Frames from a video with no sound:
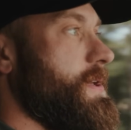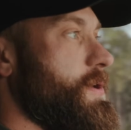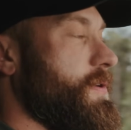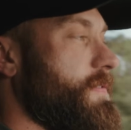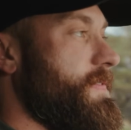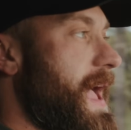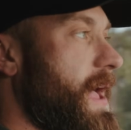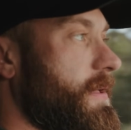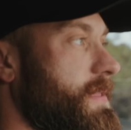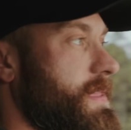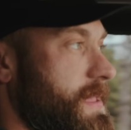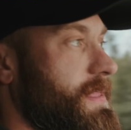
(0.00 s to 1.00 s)
your
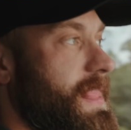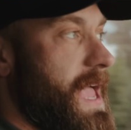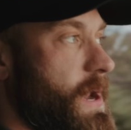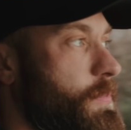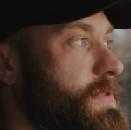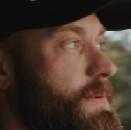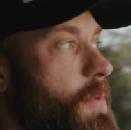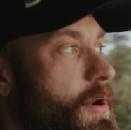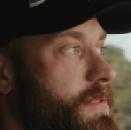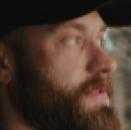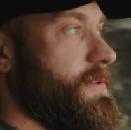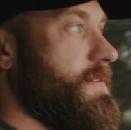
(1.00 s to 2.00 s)
value, they line up with your
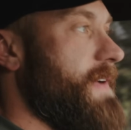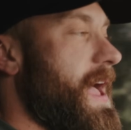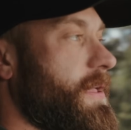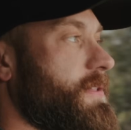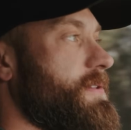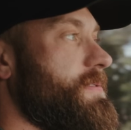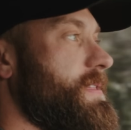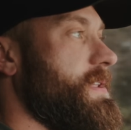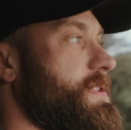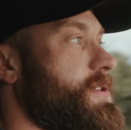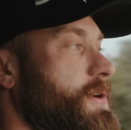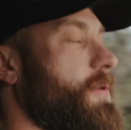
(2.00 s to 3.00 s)
morals and your values, and
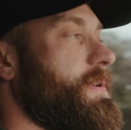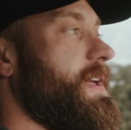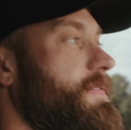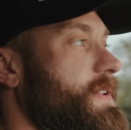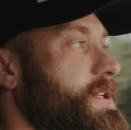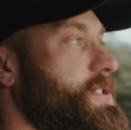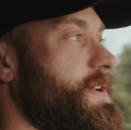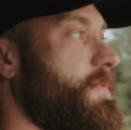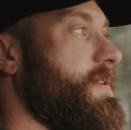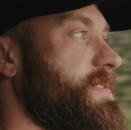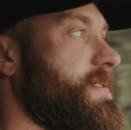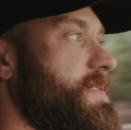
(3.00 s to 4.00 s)
it's your own definition of
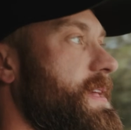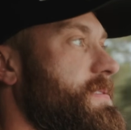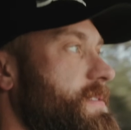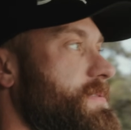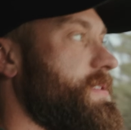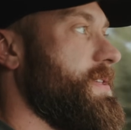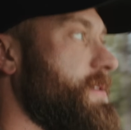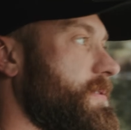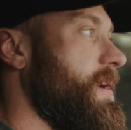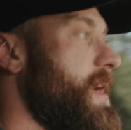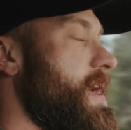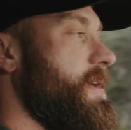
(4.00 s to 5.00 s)
what success is to you.
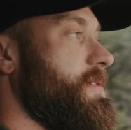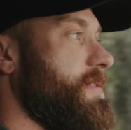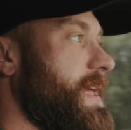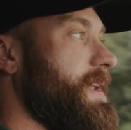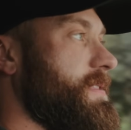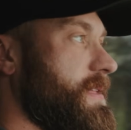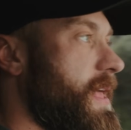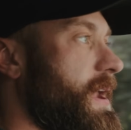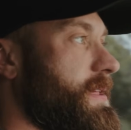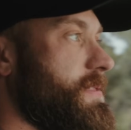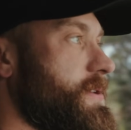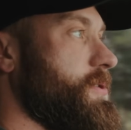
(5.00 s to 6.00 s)
So then it's a lot
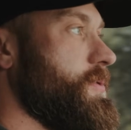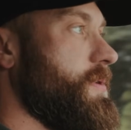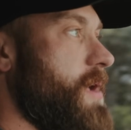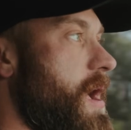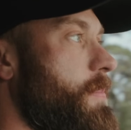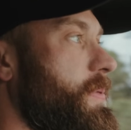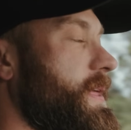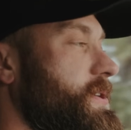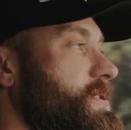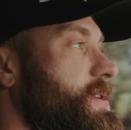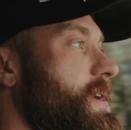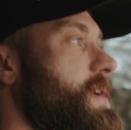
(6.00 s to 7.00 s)
easier to
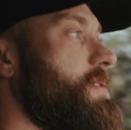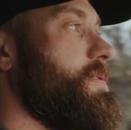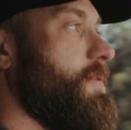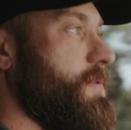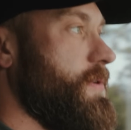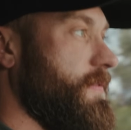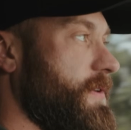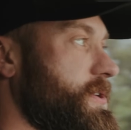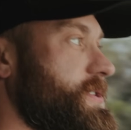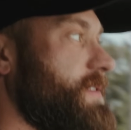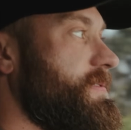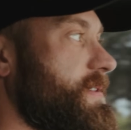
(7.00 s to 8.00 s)
accomplish. So your
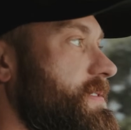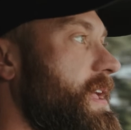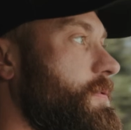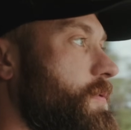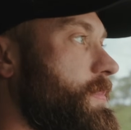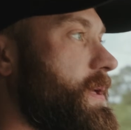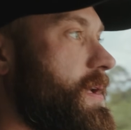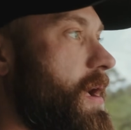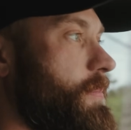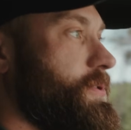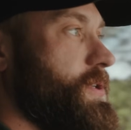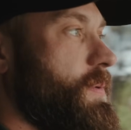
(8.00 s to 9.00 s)
version of success will be
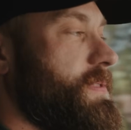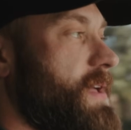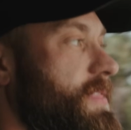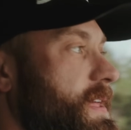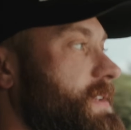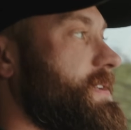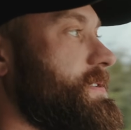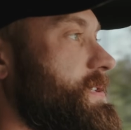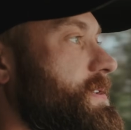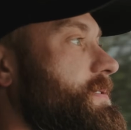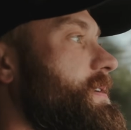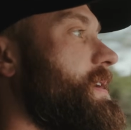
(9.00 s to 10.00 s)
accomplishing what's authentic to
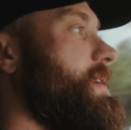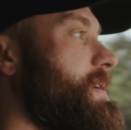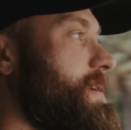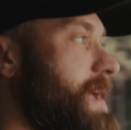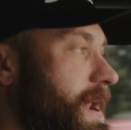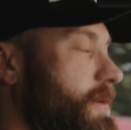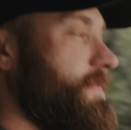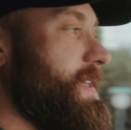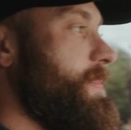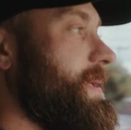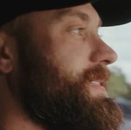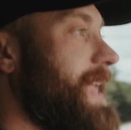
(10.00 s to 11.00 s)
you. I don't know if
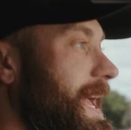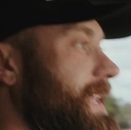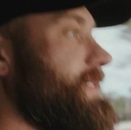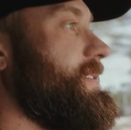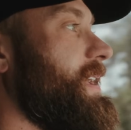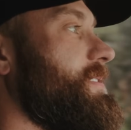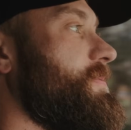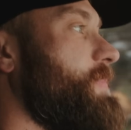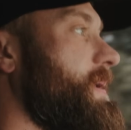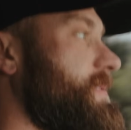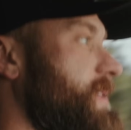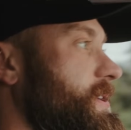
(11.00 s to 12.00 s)
that makes any sense,
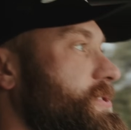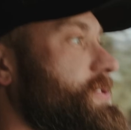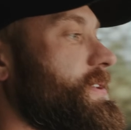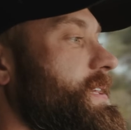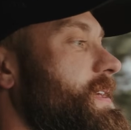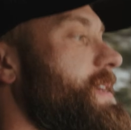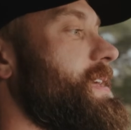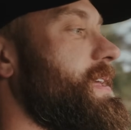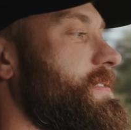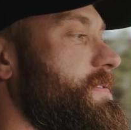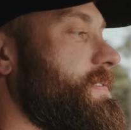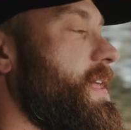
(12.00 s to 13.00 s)
but essentially,
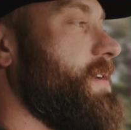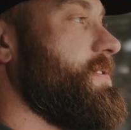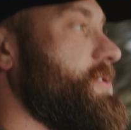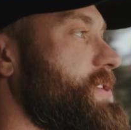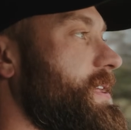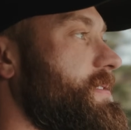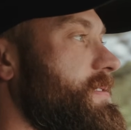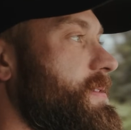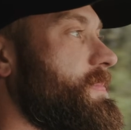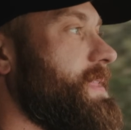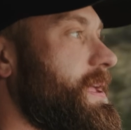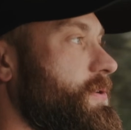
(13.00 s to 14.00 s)
as long as you're chasing
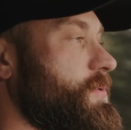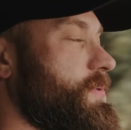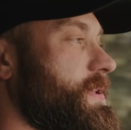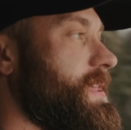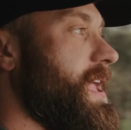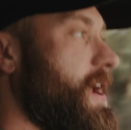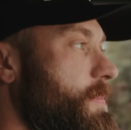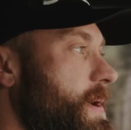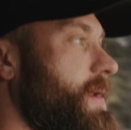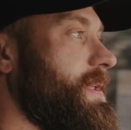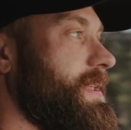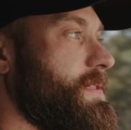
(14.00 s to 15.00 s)
something that you really care
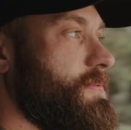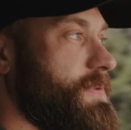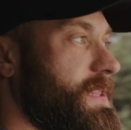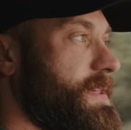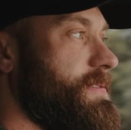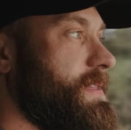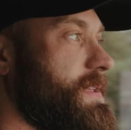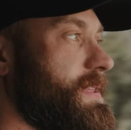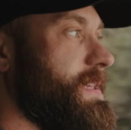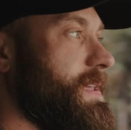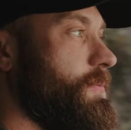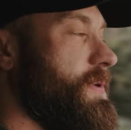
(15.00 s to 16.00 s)
about and it's
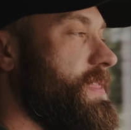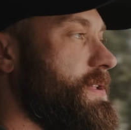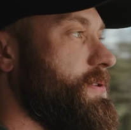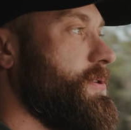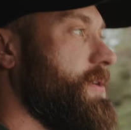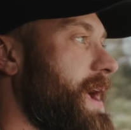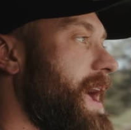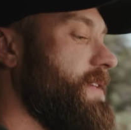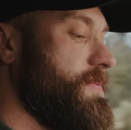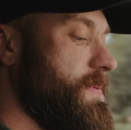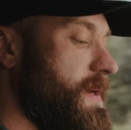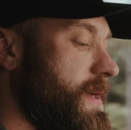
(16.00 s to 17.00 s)
realistically within your
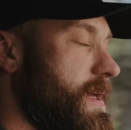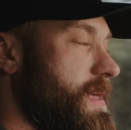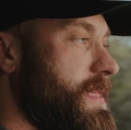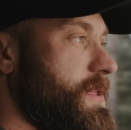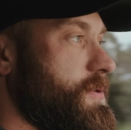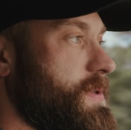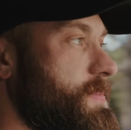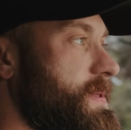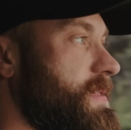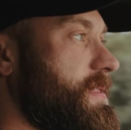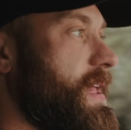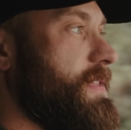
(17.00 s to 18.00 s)
grasp, then you can be
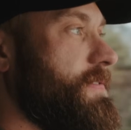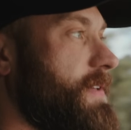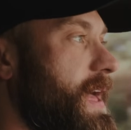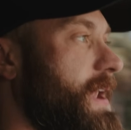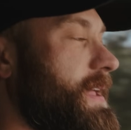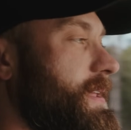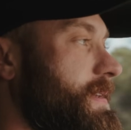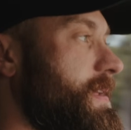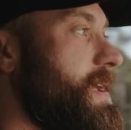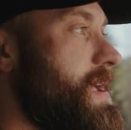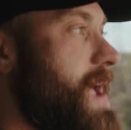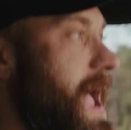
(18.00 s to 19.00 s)
successful at it. And
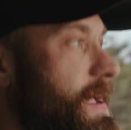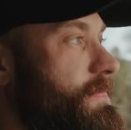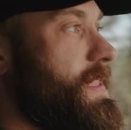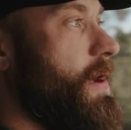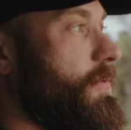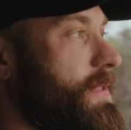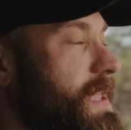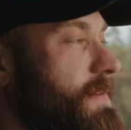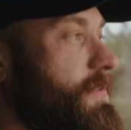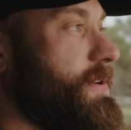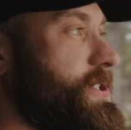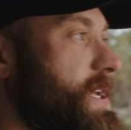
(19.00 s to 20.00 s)
I've only
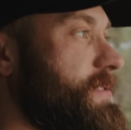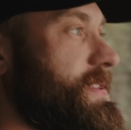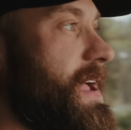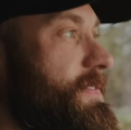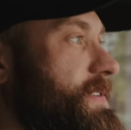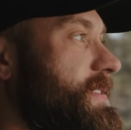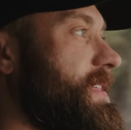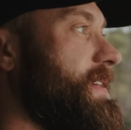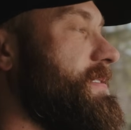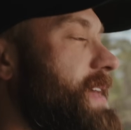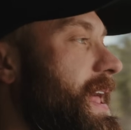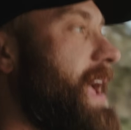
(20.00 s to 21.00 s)
ever chased after
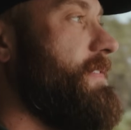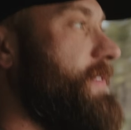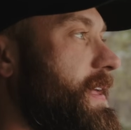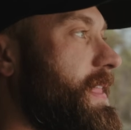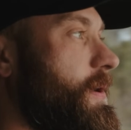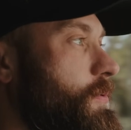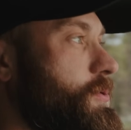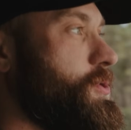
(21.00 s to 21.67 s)
things that I felt like were